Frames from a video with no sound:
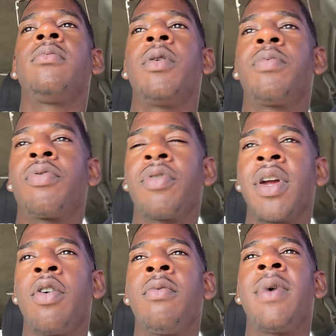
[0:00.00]
We
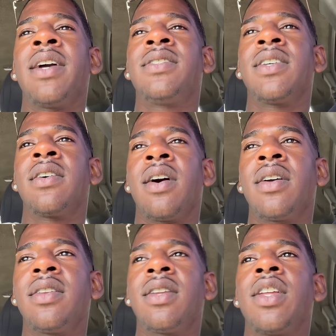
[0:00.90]
pray, Almighty
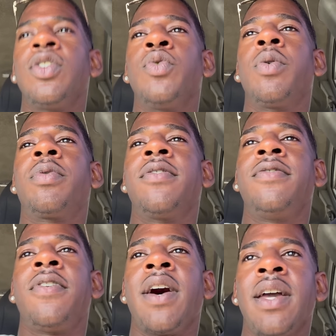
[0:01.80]
God, that you will
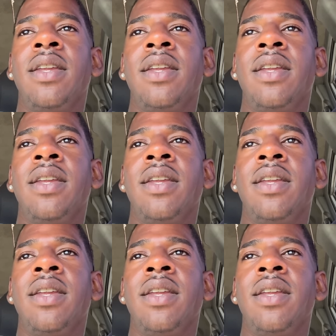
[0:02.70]
provide.